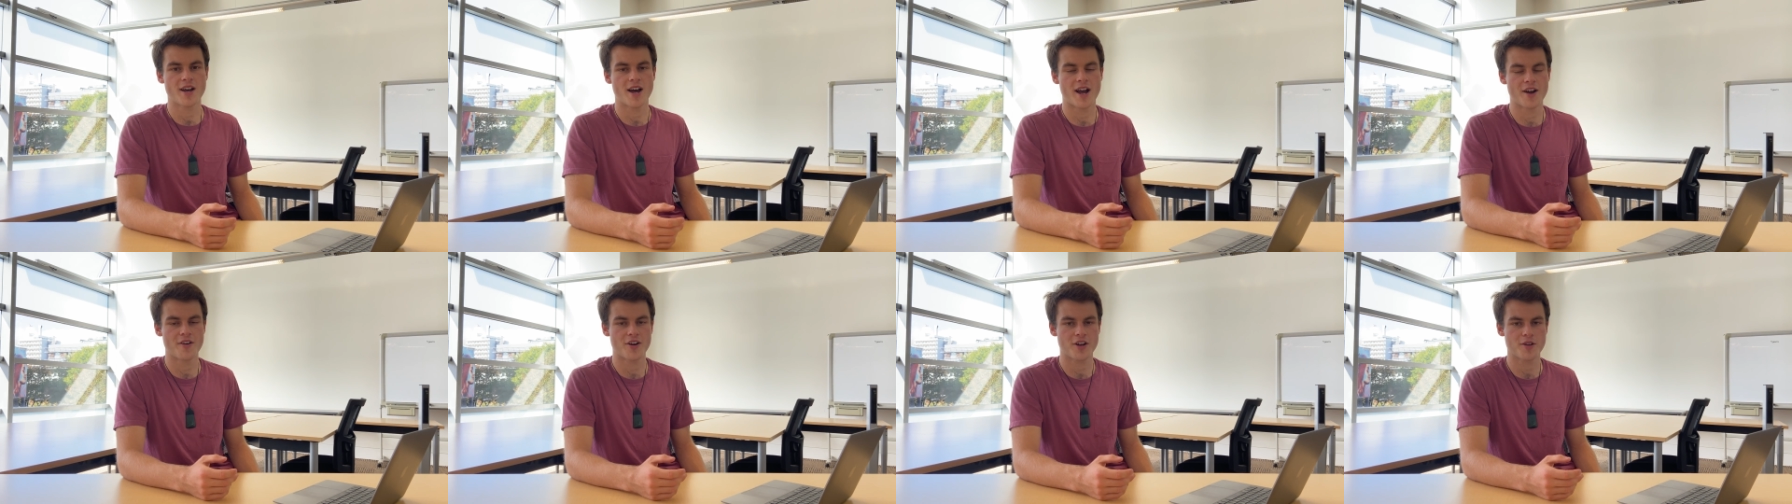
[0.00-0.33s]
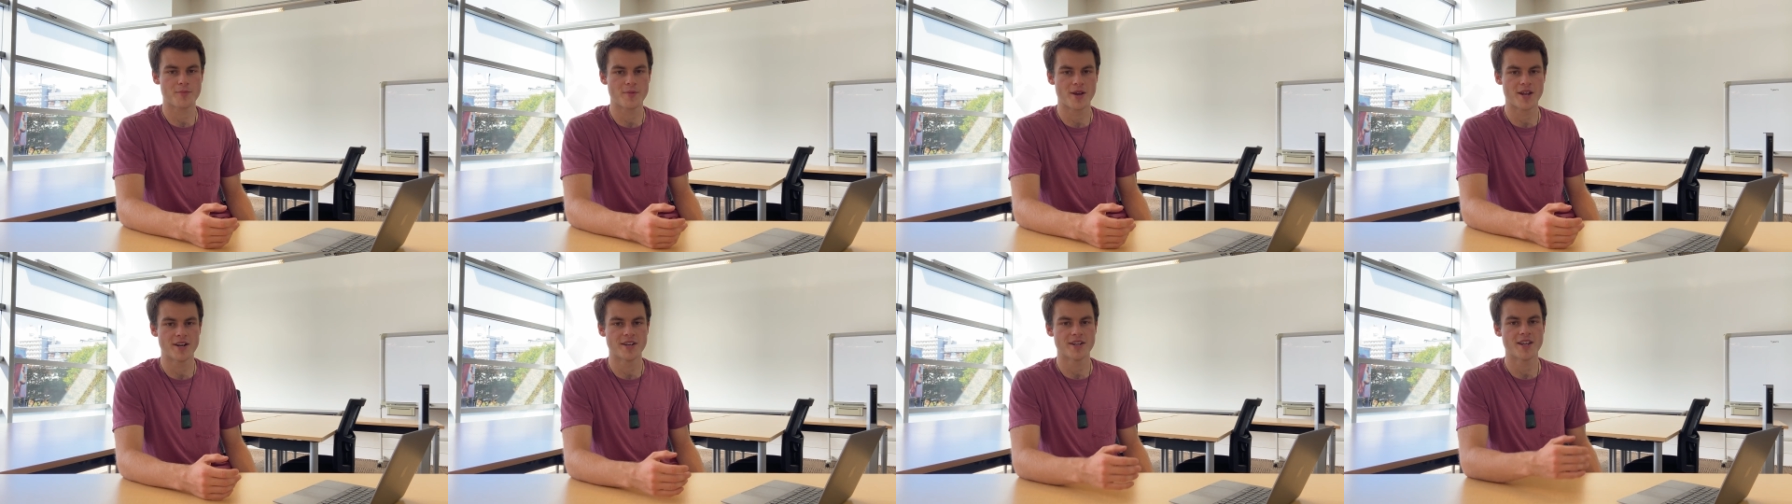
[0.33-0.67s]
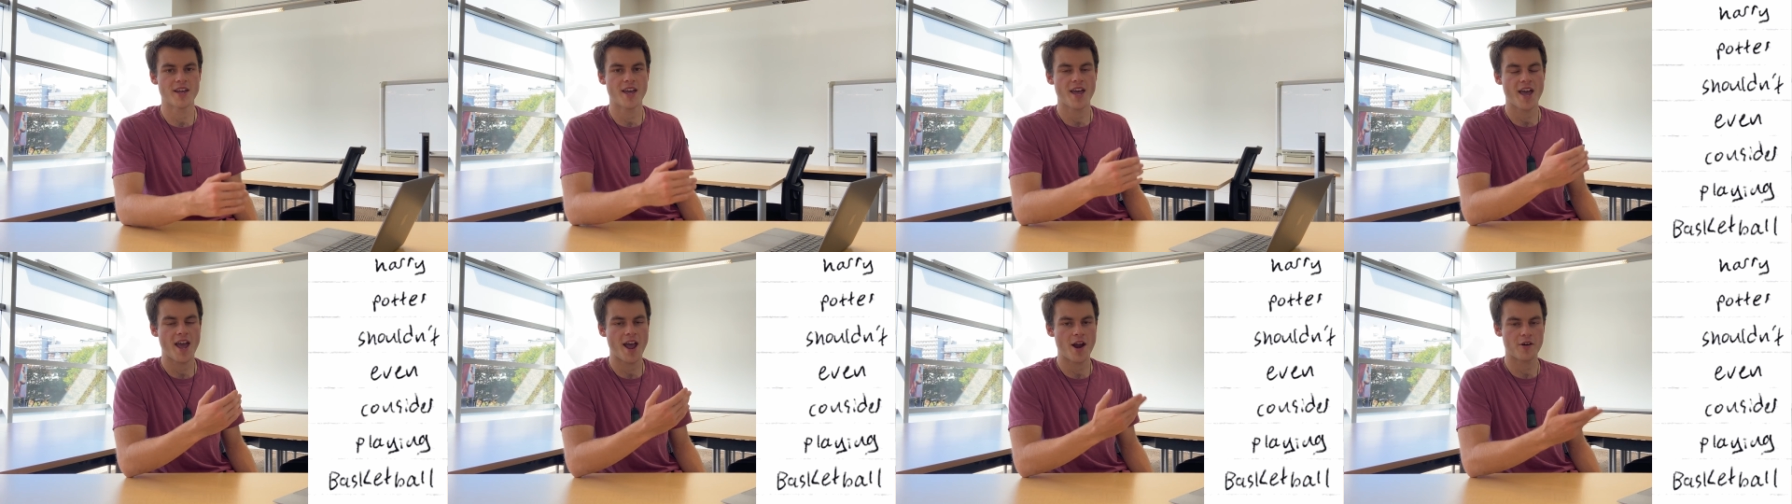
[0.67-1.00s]
I
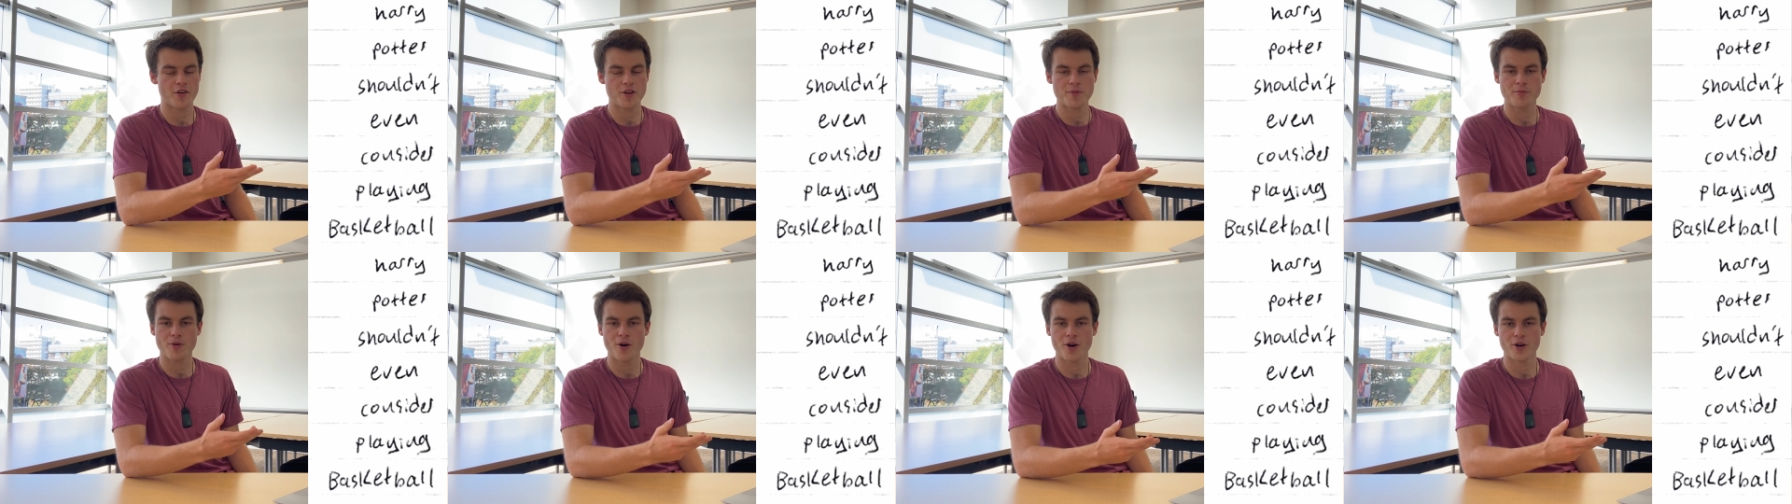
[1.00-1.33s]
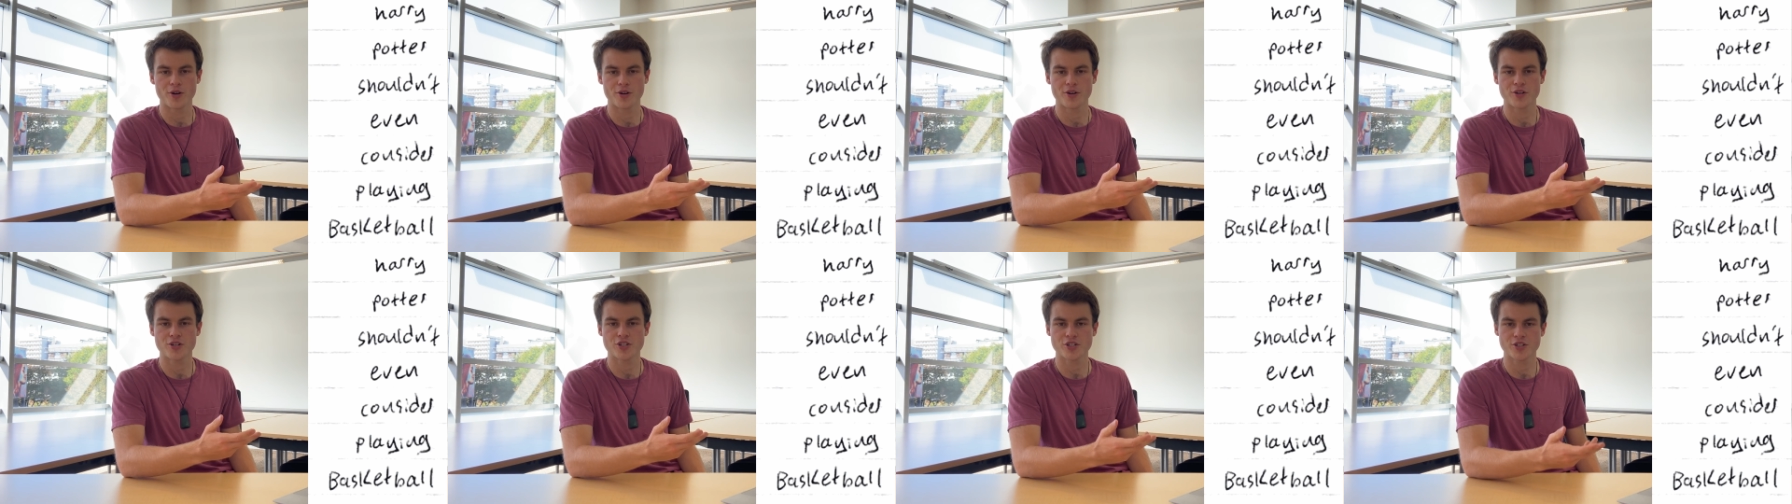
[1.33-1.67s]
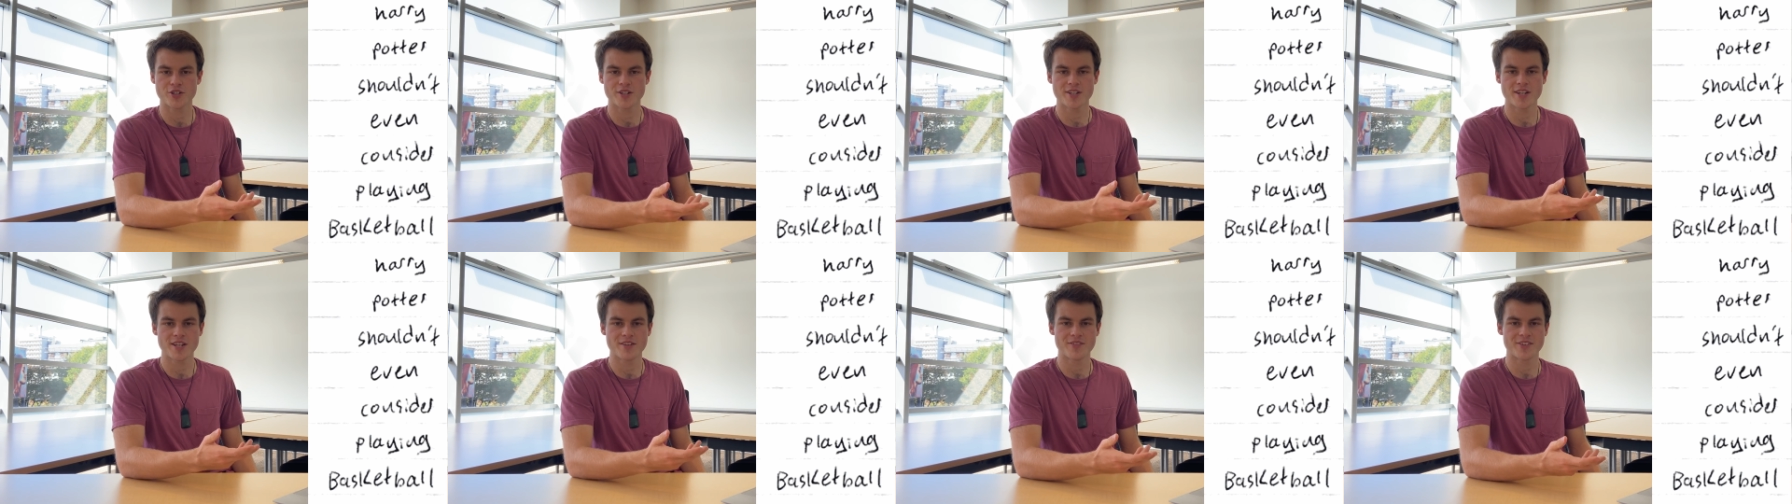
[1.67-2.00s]
recommend Harry Potter
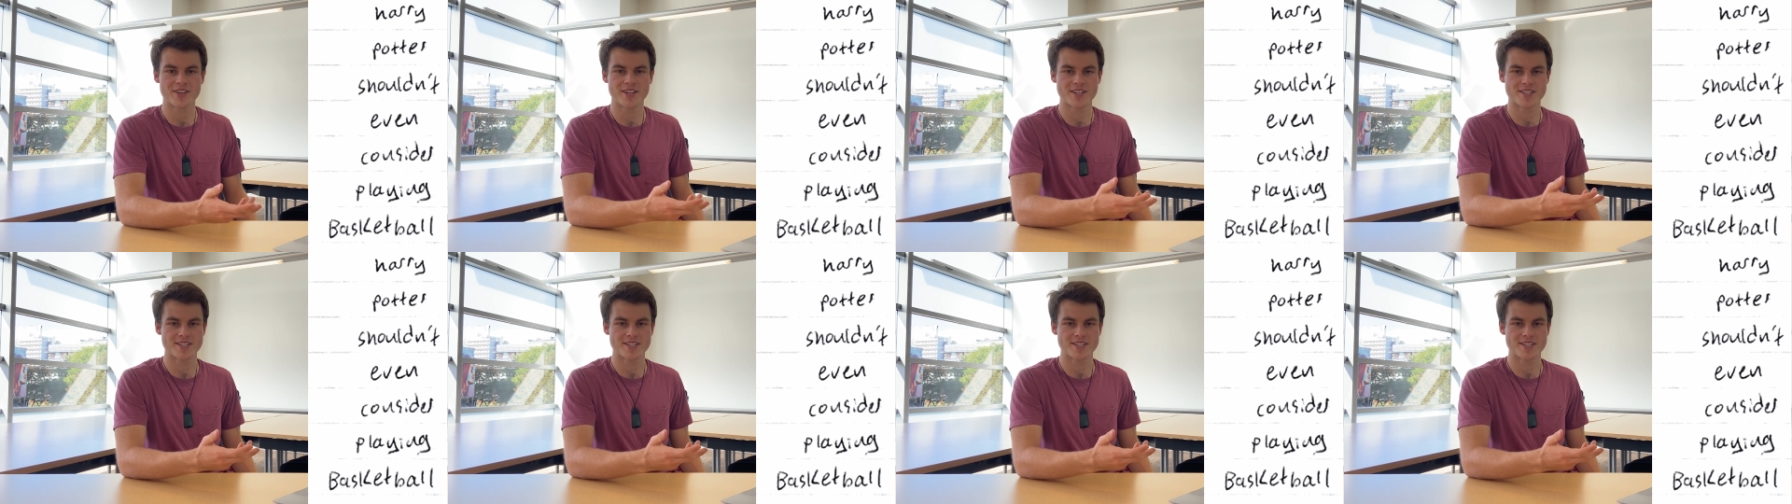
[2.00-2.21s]
shouldn't even